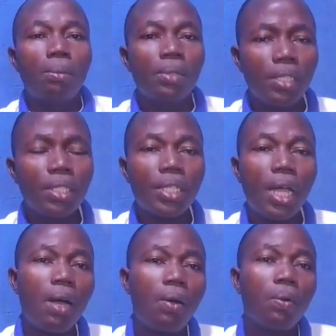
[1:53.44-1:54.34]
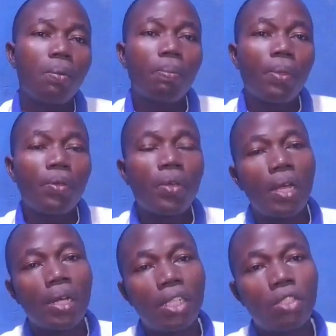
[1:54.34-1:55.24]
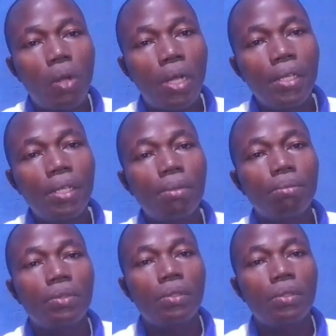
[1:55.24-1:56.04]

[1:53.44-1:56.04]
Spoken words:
This is how you can actually